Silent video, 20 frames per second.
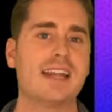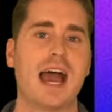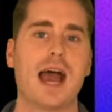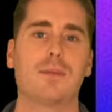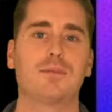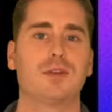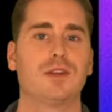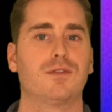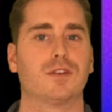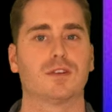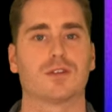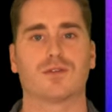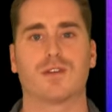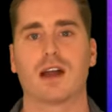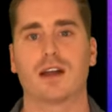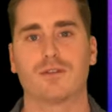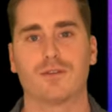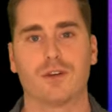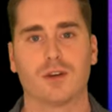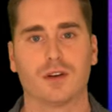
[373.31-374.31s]
Napoli versus
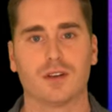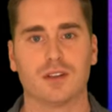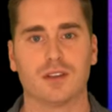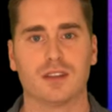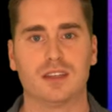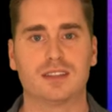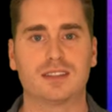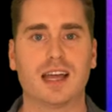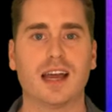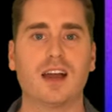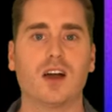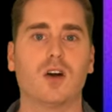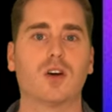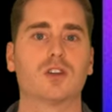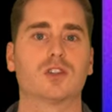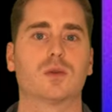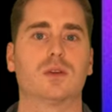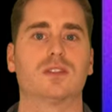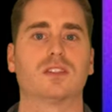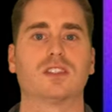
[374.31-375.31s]
Frankfurt, this tie
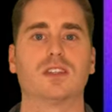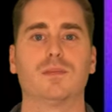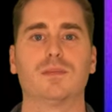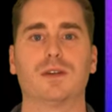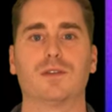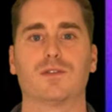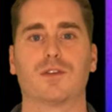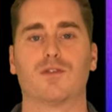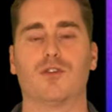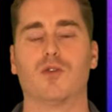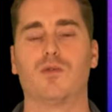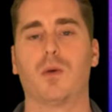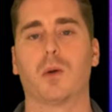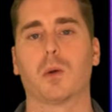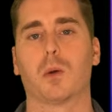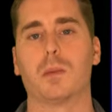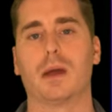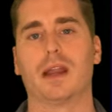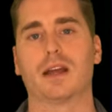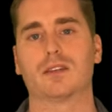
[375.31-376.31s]
also has something for football
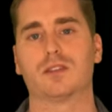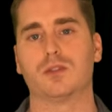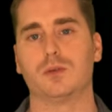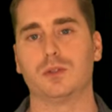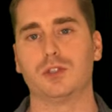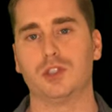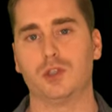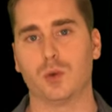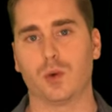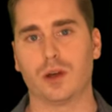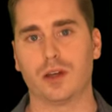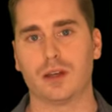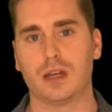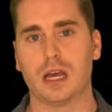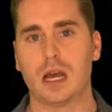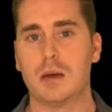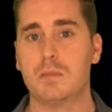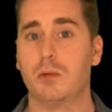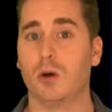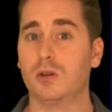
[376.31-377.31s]
romantics to enjoy.
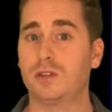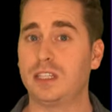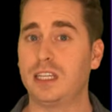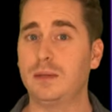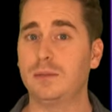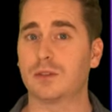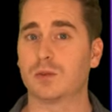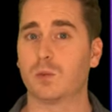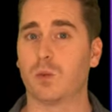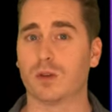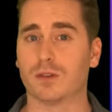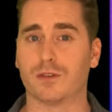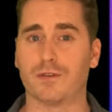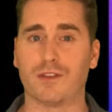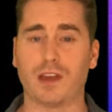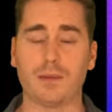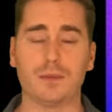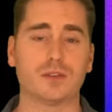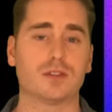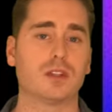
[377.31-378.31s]
Both teams once
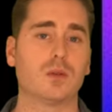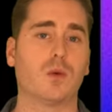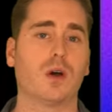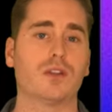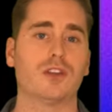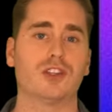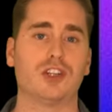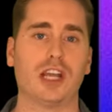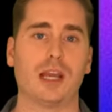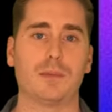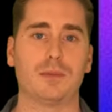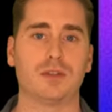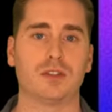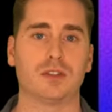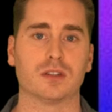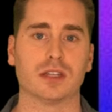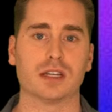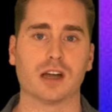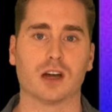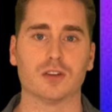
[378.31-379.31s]
famously won the Champions
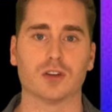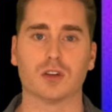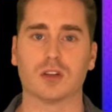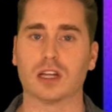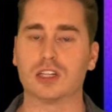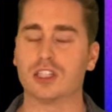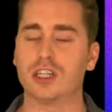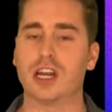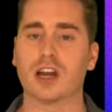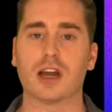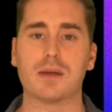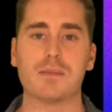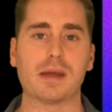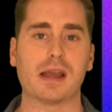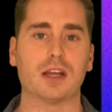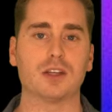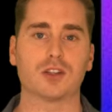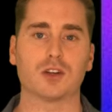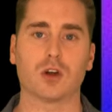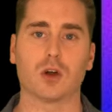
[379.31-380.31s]
League under legendary
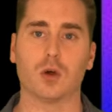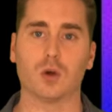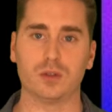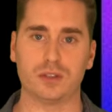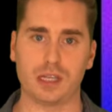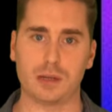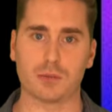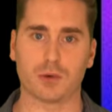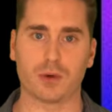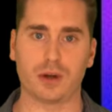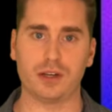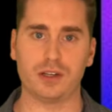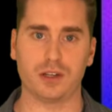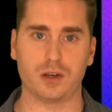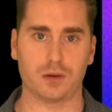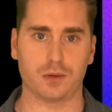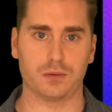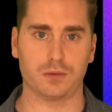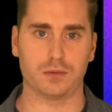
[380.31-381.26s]
manager Jose Mourinho.